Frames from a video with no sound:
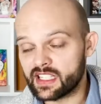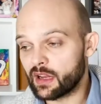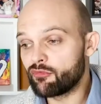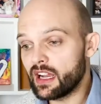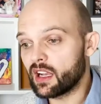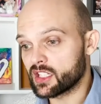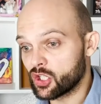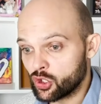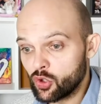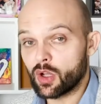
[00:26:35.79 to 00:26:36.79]
They realize
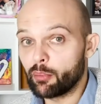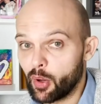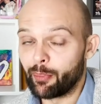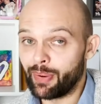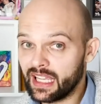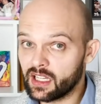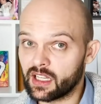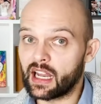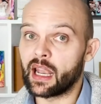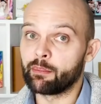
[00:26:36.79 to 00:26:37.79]
that you can put
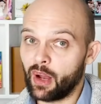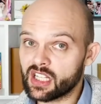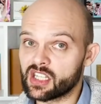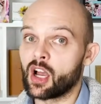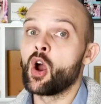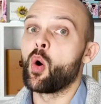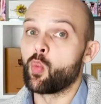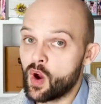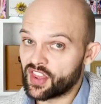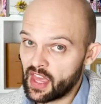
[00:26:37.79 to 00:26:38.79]
bacon and butter
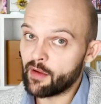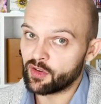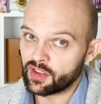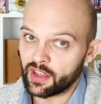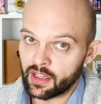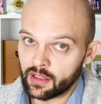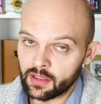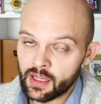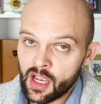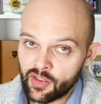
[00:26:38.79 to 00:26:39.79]
with everything.
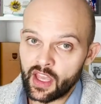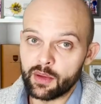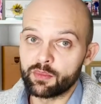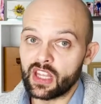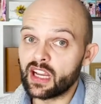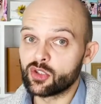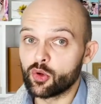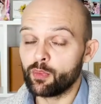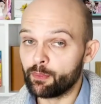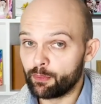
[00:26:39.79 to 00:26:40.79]
They
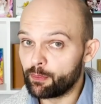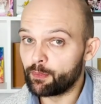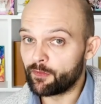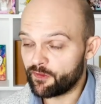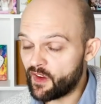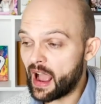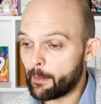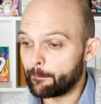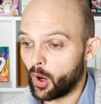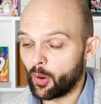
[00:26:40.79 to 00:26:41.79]
do
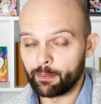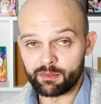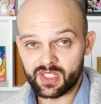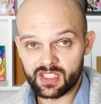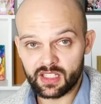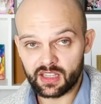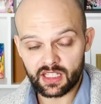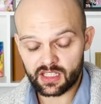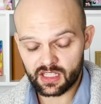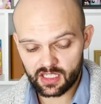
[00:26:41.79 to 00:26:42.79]
fat bombs.
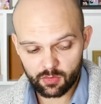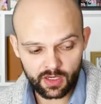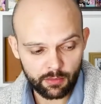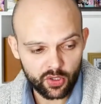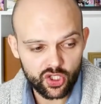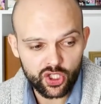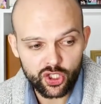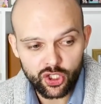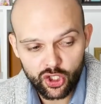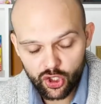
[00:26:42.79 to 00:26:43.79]
This is one of the most
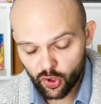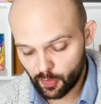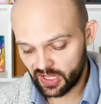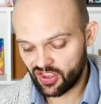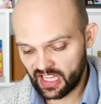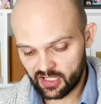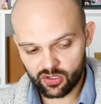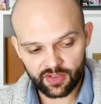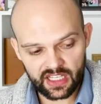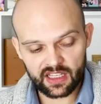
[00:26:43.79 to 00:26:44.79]
stupid things
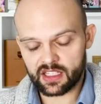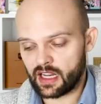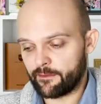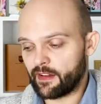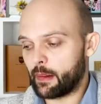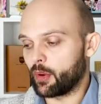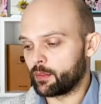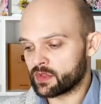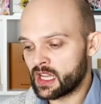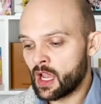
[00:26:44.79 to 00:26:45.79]
on the internet, fat
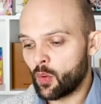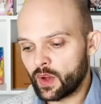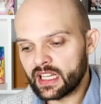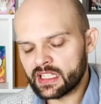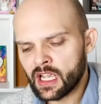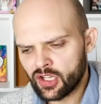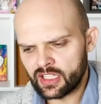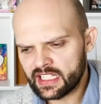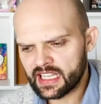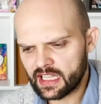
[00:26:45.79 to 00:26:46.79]
bombs. You need
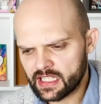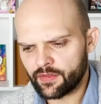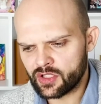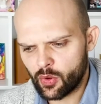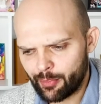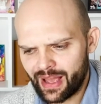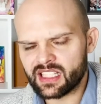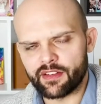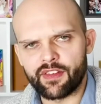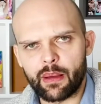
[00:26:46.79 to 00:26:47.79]
to get yourself into a
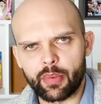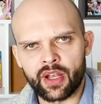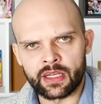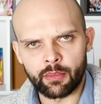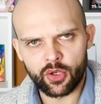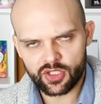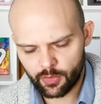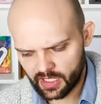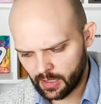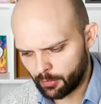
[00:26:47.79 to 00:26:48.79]
better fat burning mode. So
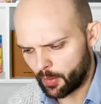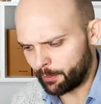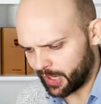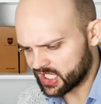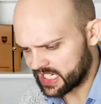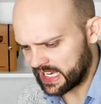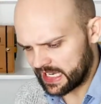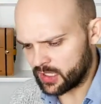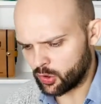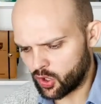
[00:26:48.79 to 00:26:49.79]
we're going to put butter
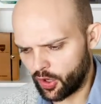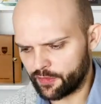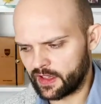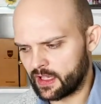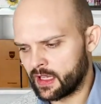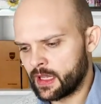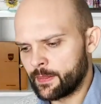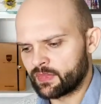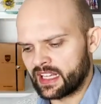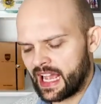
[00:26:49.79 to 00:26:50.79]
in your coffee
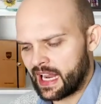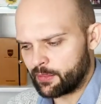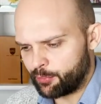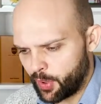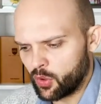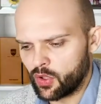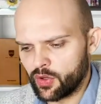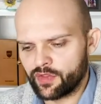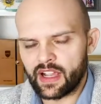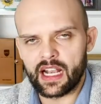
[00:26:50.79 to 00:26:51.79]
and add a boatload
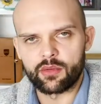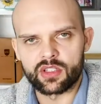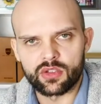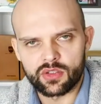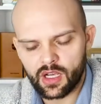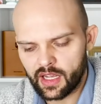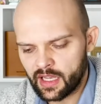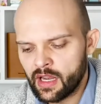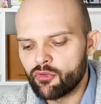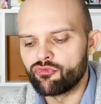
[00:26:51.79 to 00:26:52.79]
of calories to your diet.
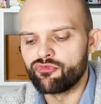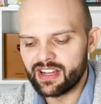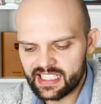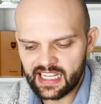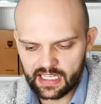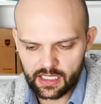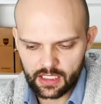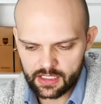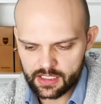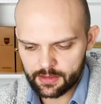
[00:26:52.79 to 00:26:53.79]

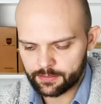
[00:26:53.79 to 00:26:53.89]
Ridiculous.